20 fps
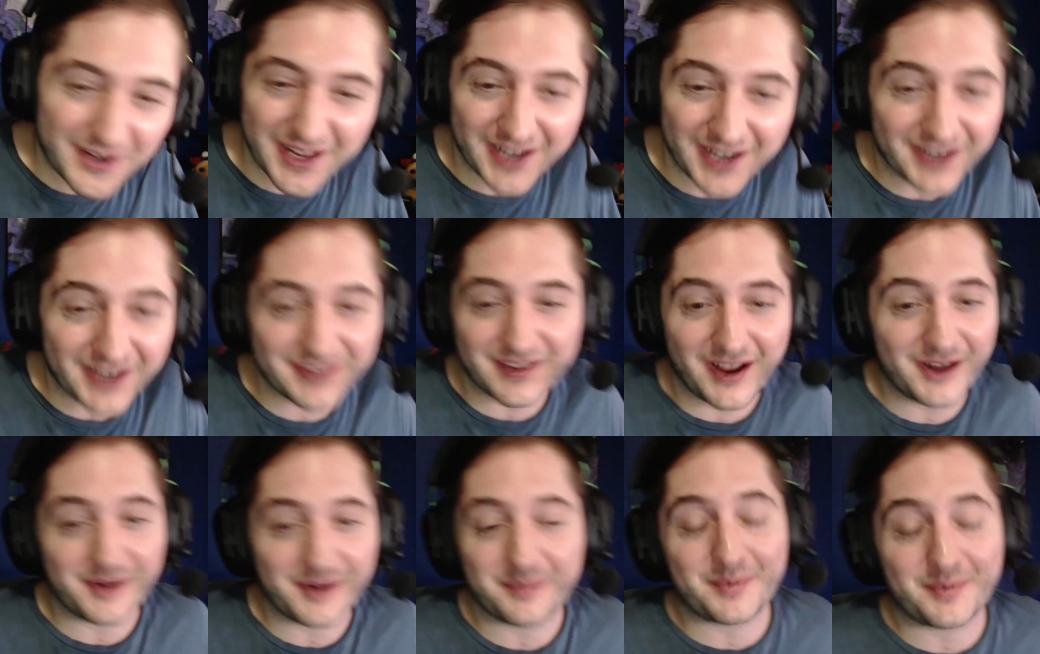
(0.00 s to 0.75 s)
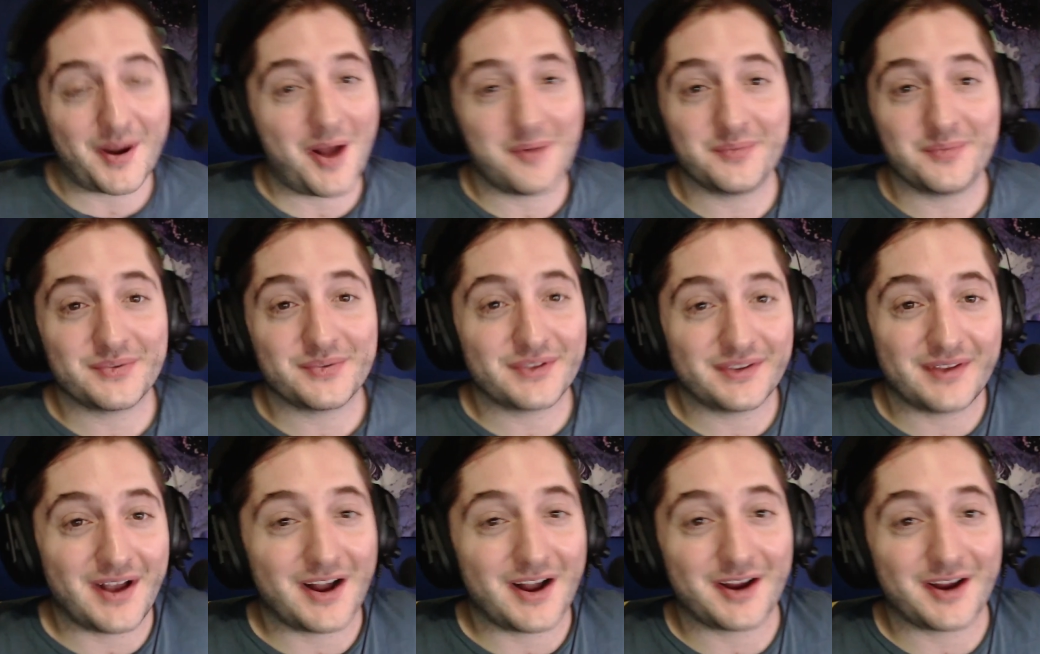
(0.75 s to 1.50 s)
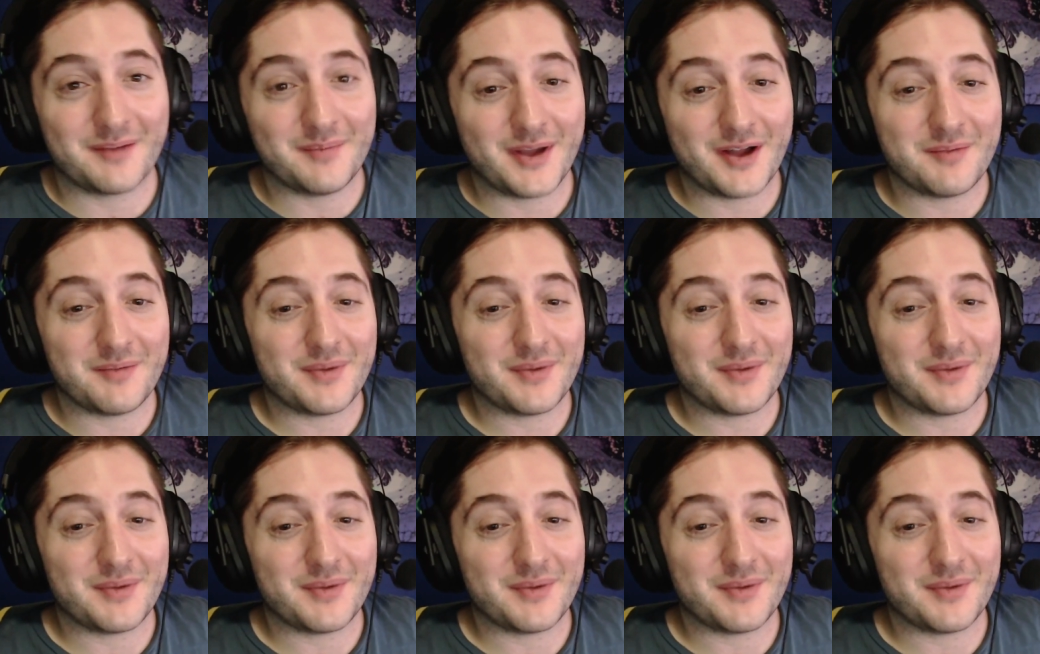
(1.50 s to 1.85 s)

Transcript: and a ton of problems to talk about.